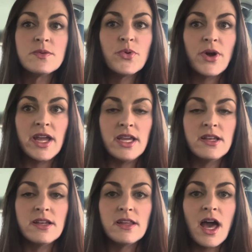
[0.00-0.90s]
praying
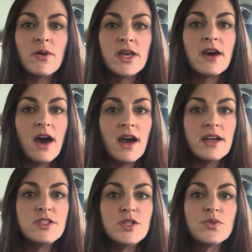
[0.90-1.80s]
and allowing
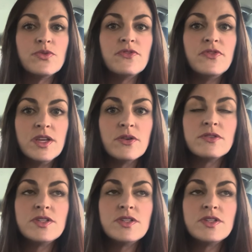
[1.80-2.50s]
God to reveal